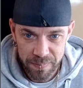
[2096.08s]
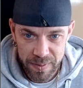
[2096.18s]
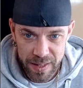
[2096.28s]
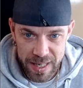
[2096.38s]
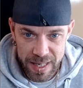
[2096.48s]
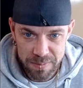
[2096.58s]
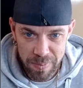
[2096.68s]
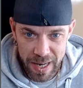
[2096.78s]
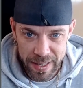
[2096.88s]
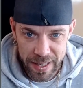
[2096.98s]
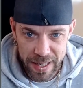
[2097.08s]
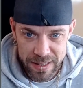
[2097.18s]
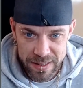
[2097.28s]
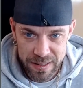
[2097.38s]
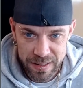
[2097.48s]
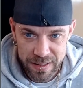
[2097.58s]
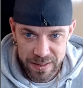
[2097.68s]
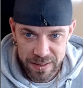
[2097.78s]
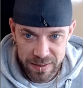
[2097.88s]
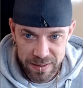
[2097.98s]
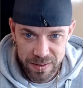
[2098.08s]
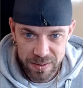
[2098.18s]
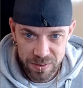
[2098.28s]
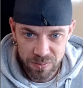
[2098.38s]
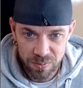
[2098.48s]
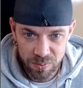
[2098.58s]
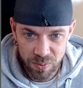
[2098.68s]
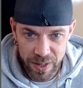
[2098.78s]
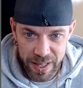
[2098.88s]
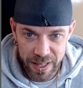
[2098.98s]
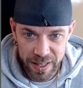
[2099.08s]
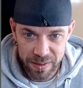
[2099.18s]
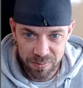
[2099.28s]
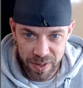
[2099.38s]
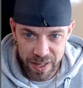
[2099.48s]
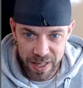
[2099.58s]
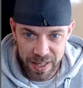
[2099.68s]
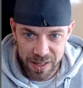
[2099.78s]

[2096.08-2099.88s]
That is badass. Really, really